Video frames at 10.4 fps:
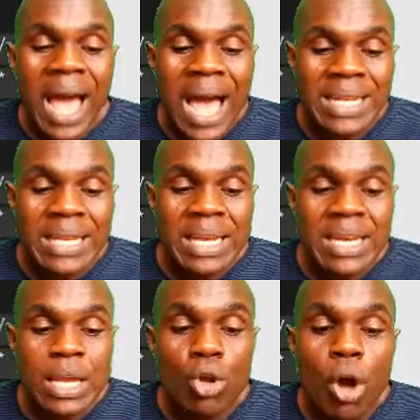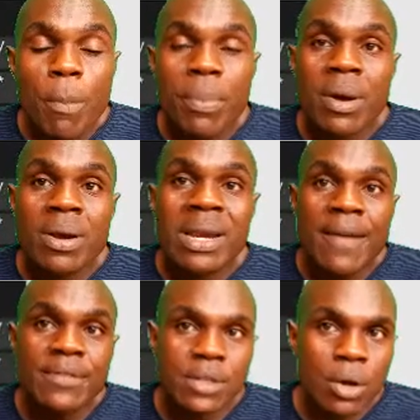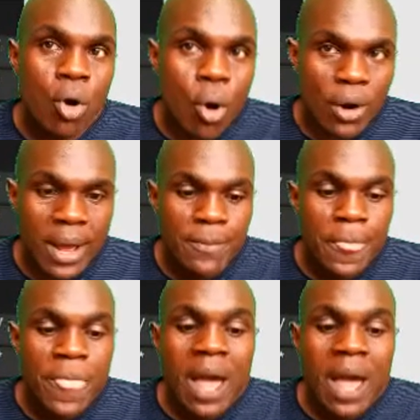at the top left corner.